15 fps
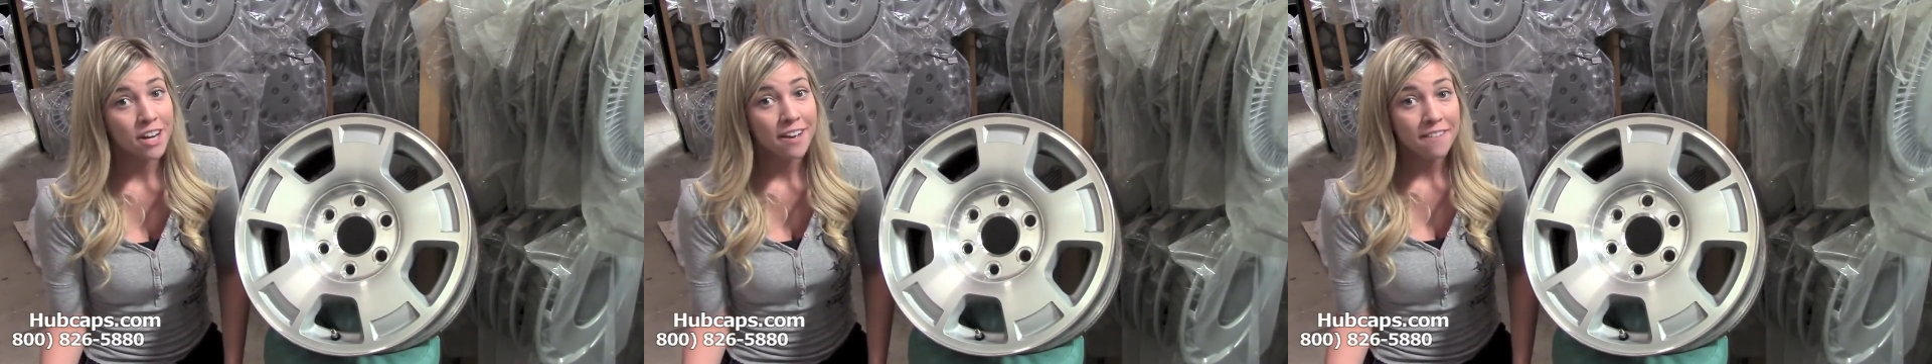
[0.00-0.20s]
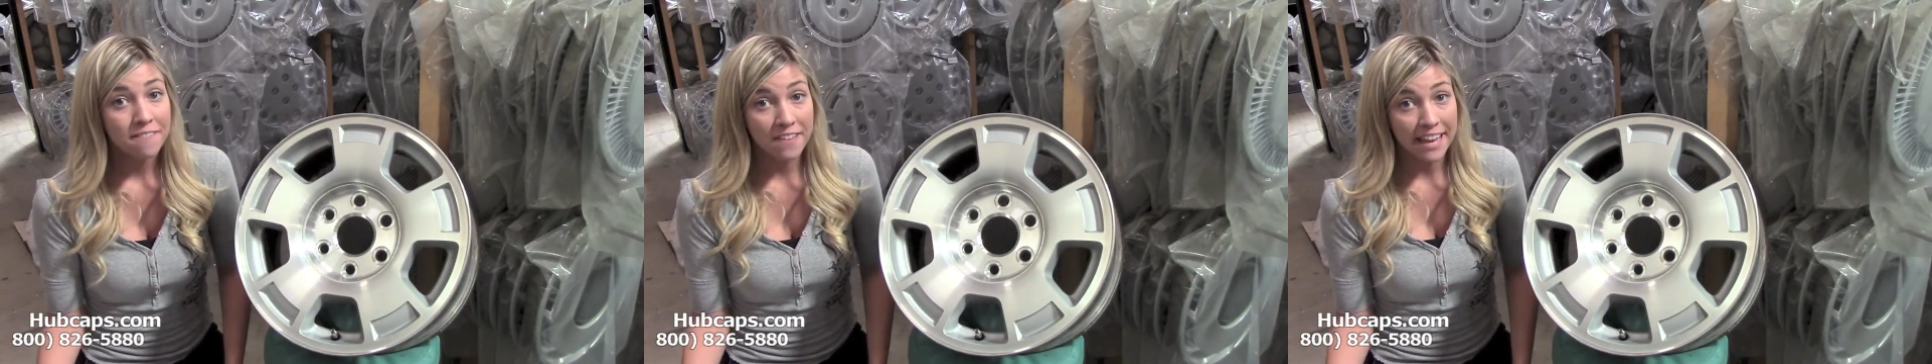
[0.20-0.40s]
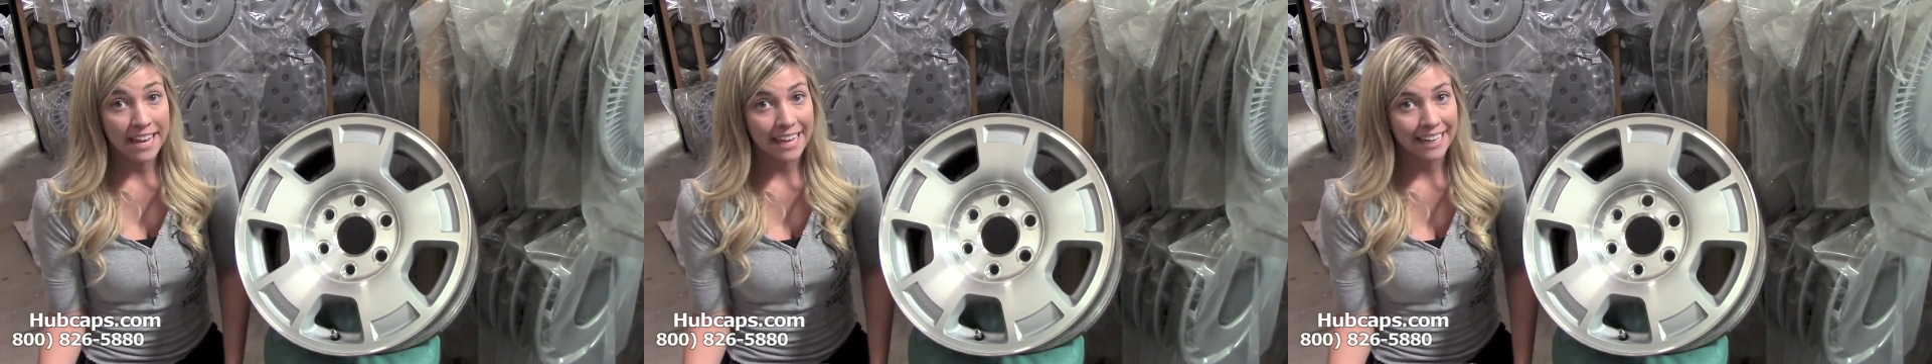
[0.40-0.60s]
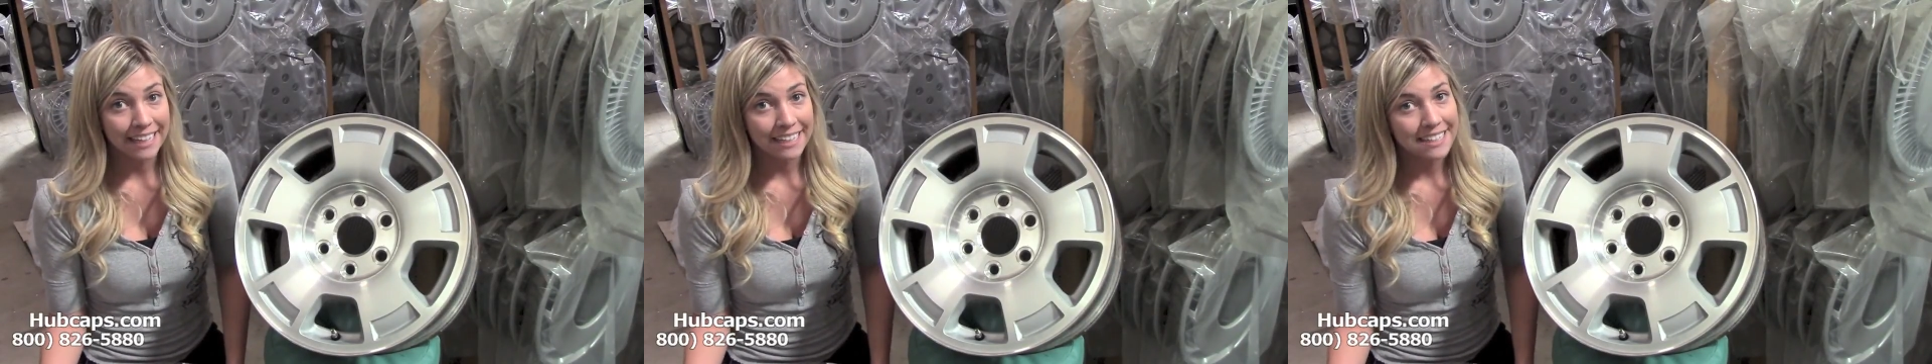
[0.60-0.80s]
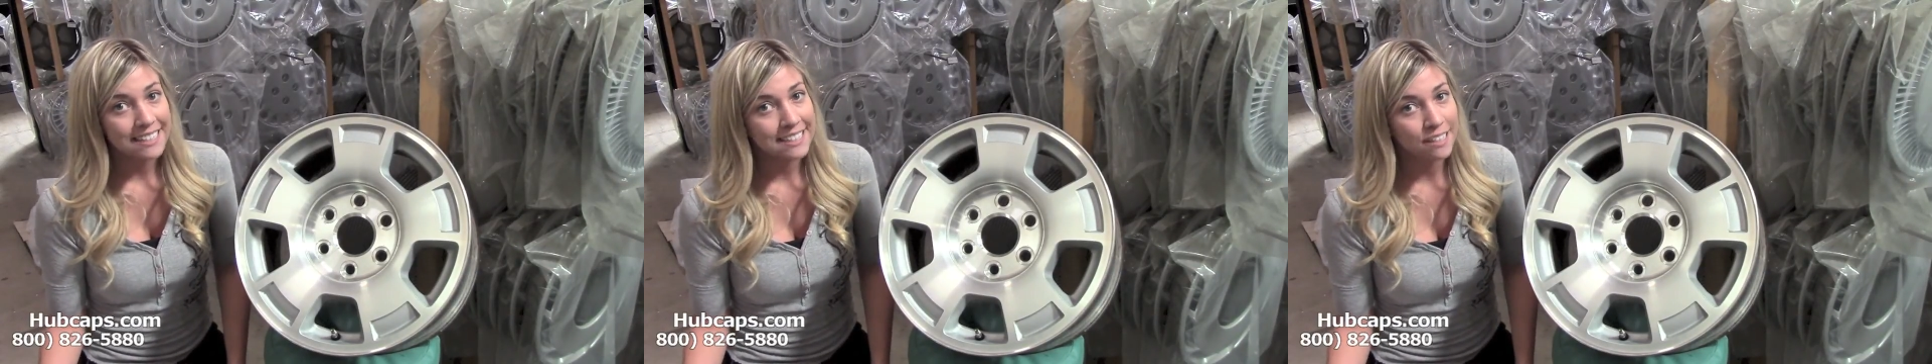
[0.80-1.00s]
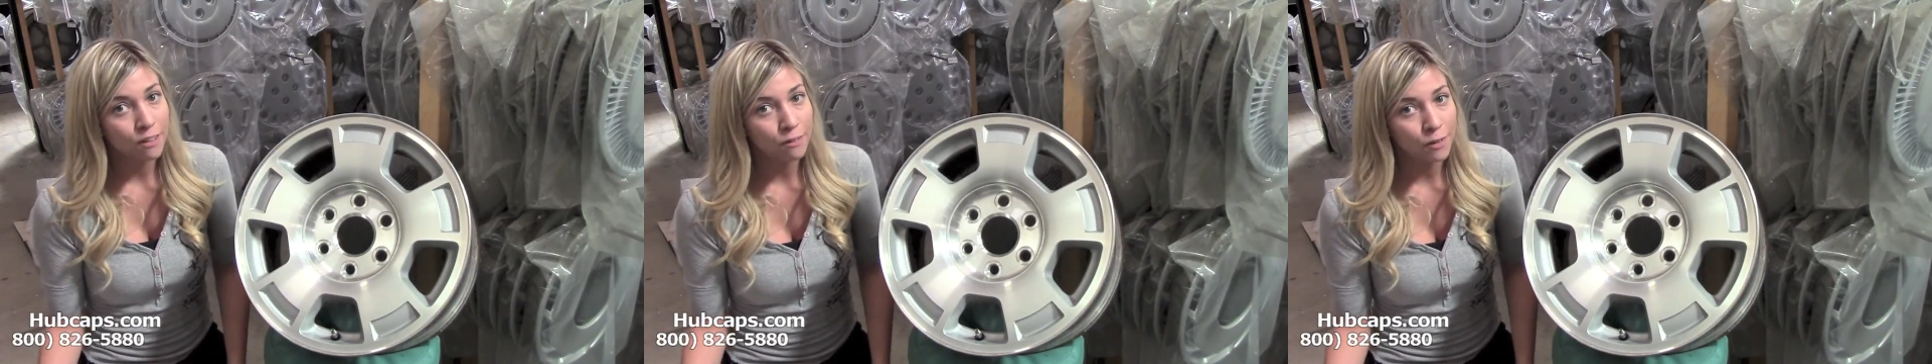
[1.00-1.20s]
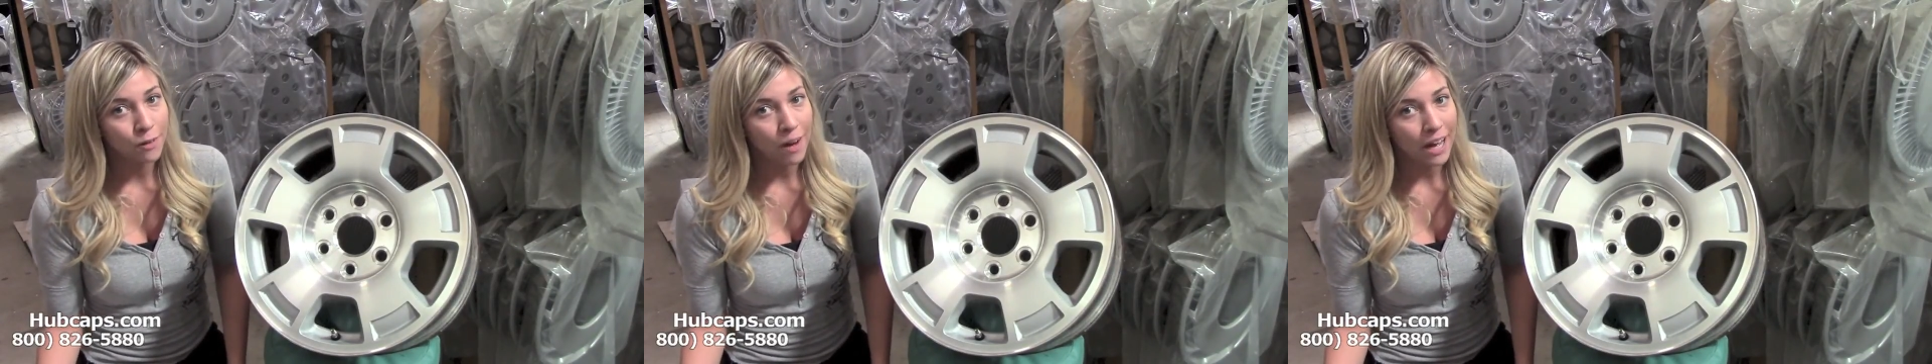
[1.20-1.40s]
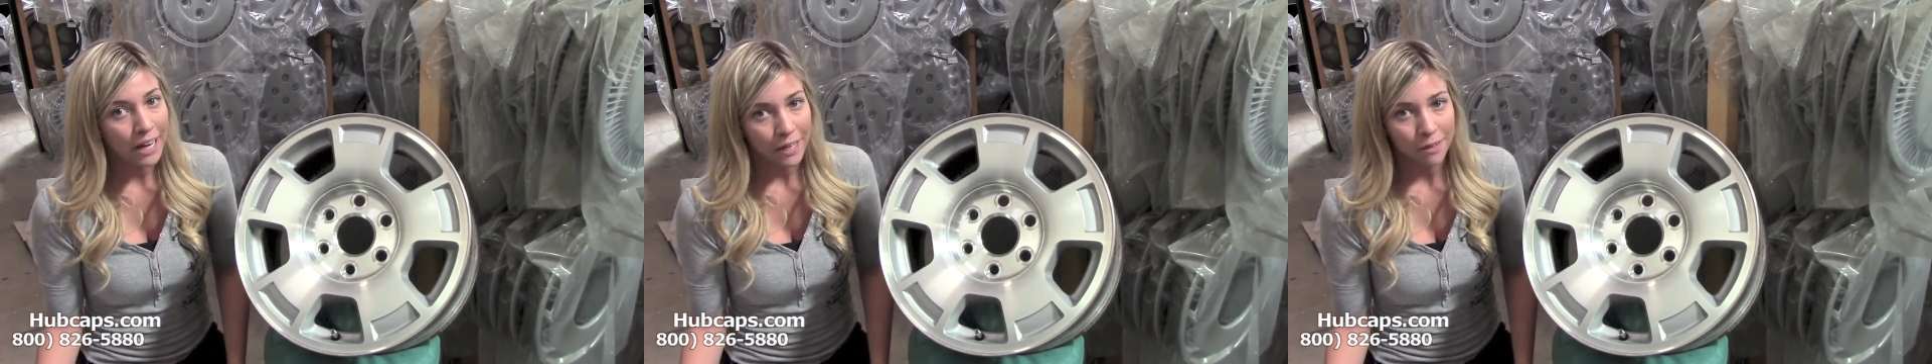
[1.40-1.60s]
van,
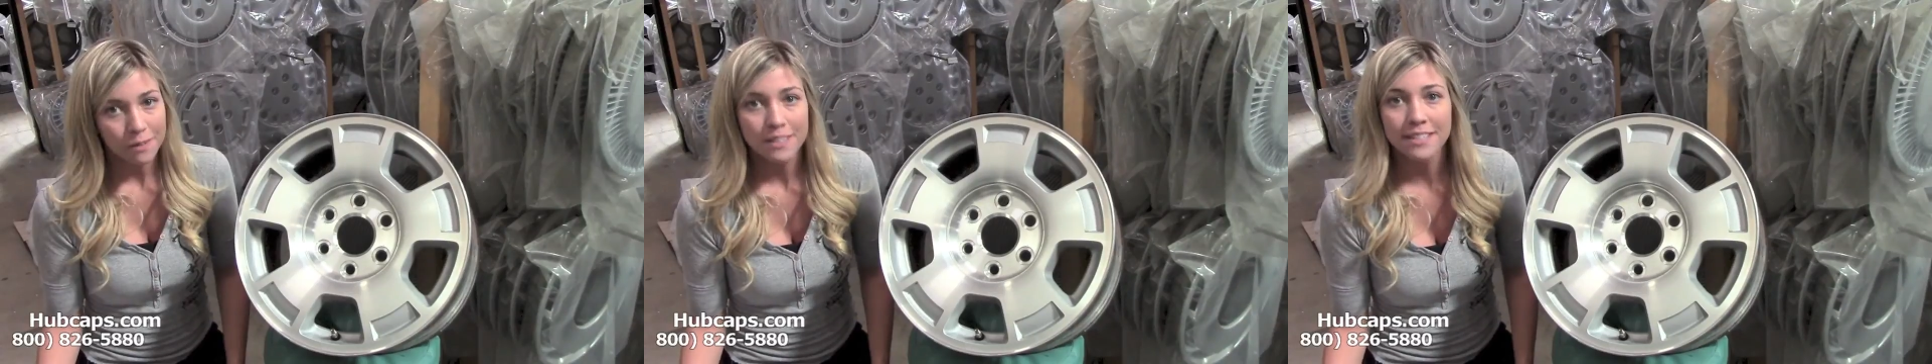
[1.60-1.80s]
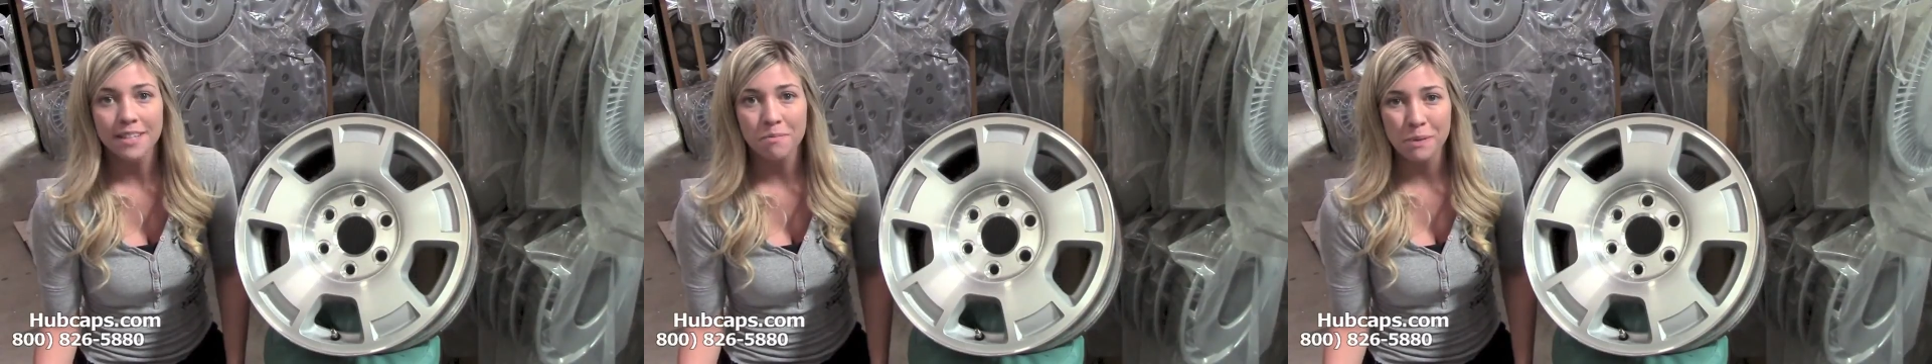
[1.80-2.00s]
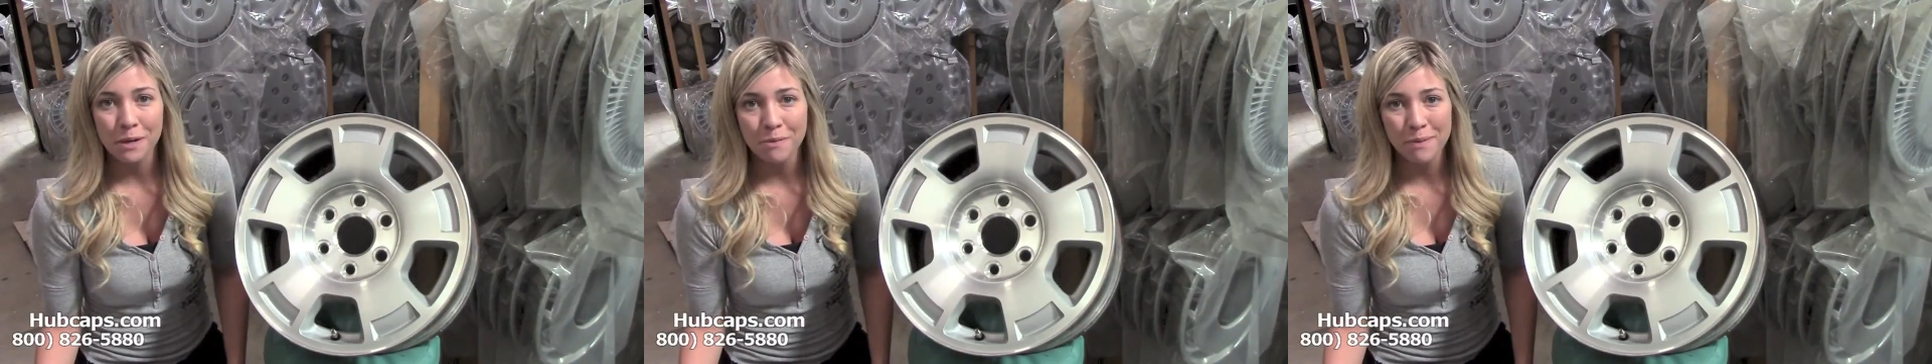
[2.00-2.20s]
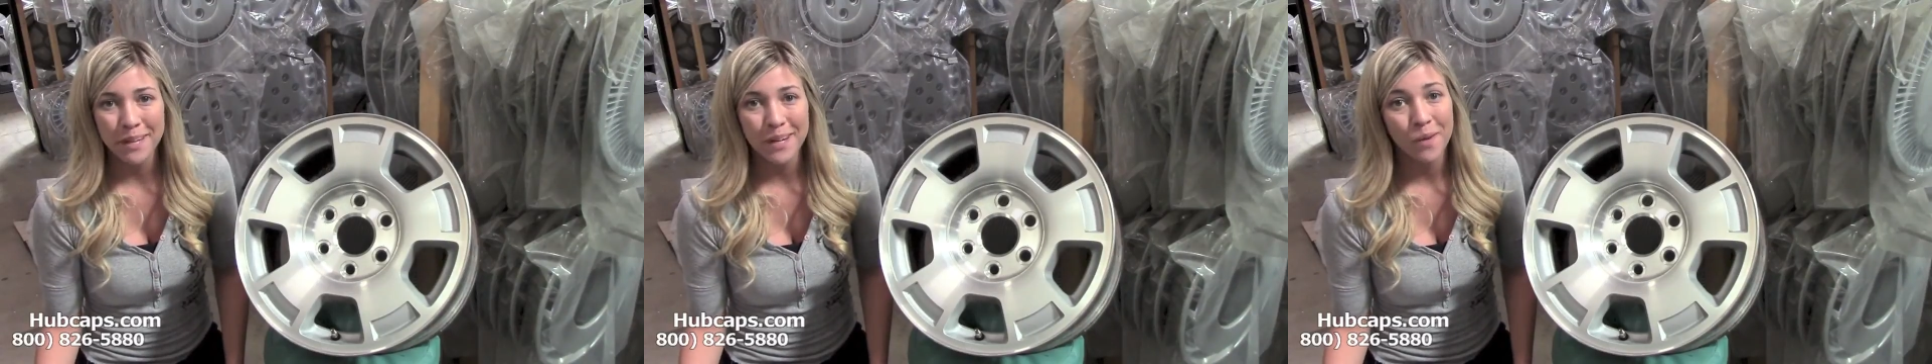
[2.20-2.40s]
Silverado, Suburban,